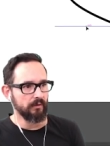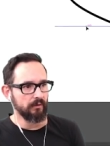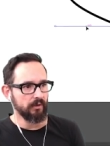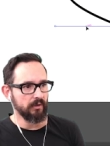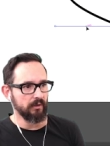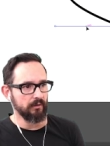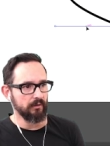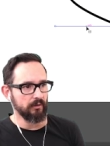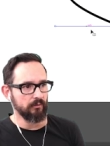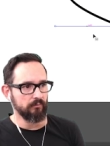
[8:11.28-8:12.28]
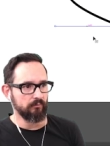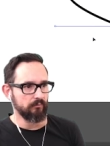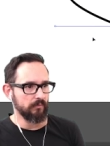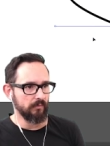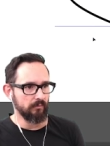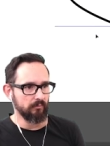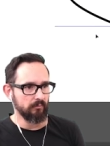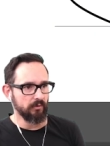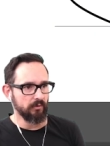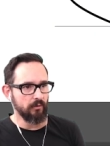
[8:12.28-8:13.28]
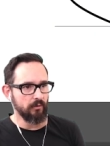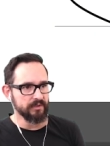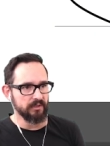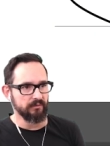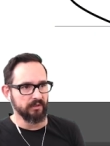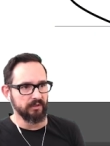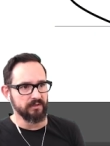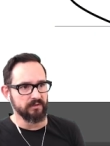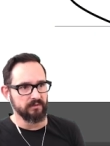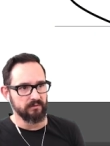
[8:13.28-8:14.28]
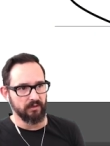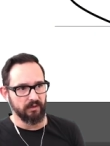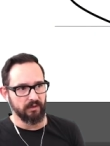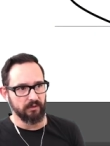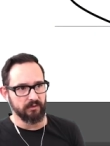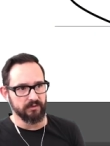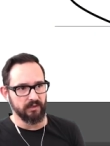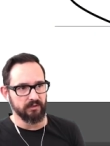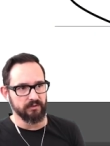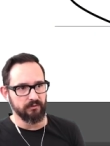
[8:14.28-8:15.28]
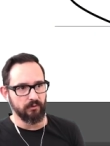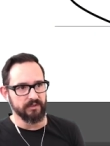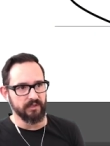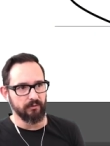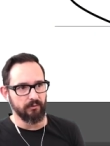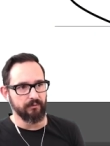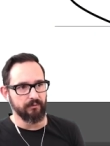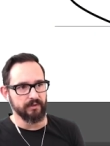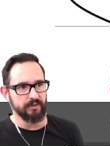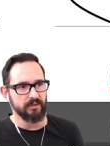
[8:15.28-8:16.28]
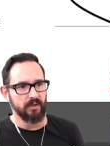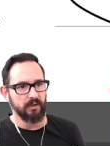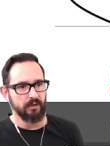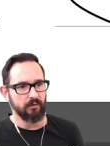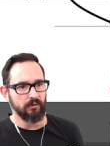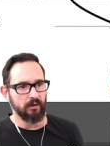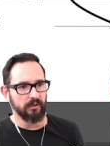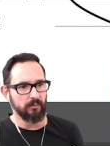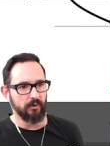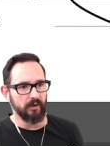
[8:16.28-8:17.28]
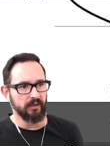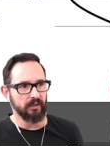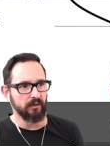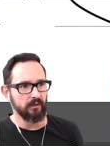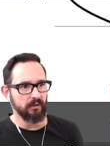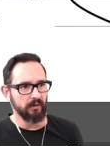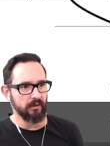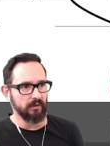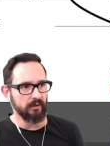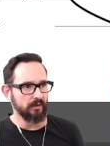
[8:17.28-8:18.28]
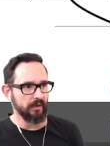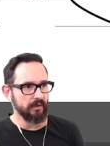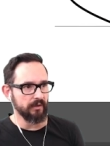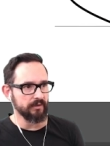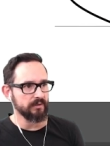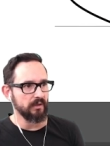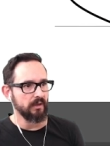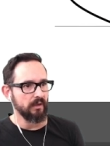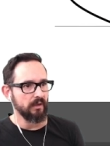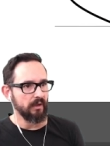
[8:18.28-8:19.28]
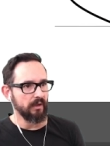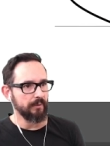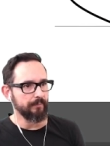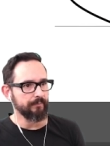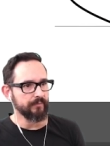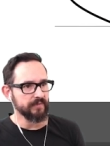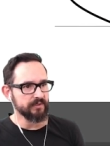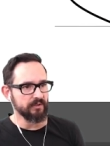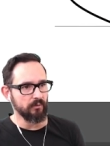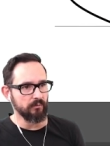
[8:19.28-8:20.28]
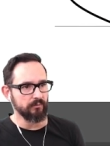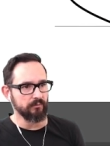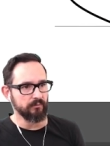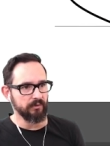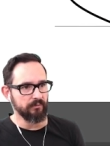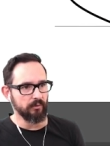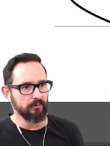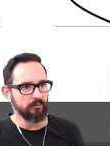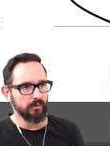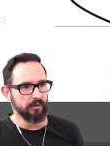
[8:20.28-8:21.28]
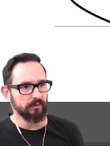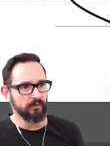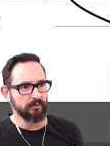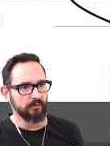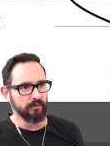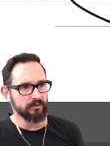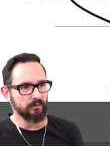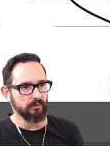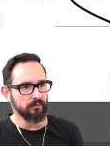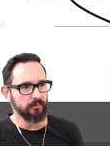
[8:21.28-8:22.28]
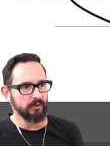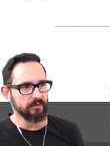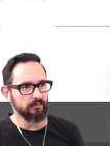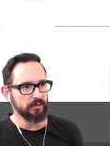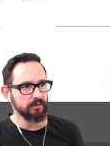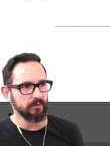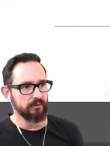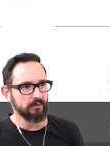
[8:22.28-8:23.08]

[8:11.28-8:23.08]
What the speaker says: you can always leave it this, because like this you always have a reference. You can keep on adding layers. So default one is going to be this one,